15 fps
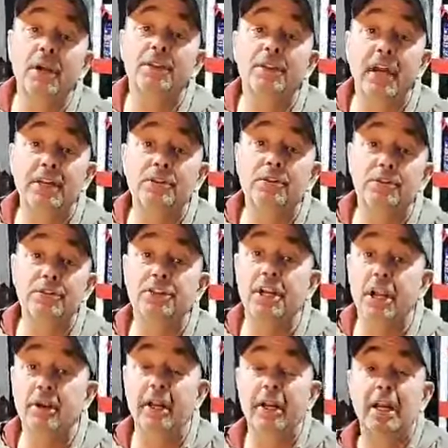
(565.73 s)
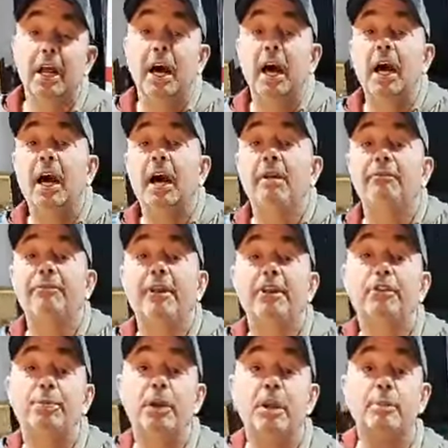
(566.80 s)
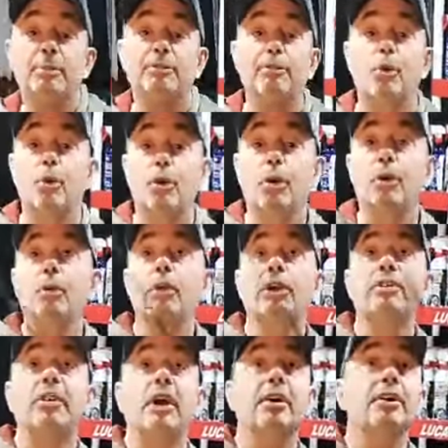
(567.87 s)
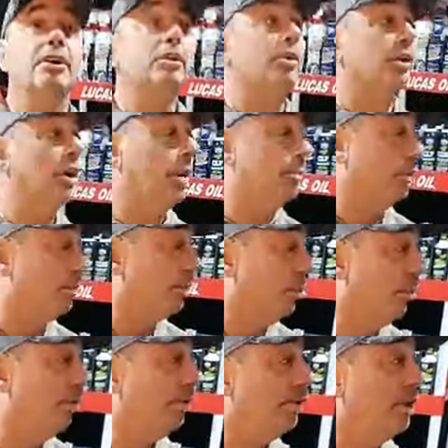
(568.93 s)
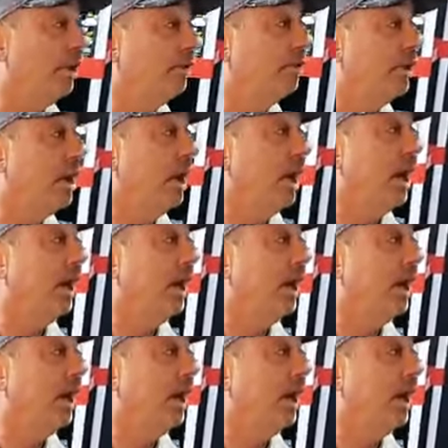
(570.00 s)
that you share it on Facebook. And before we tell you a couple more things, I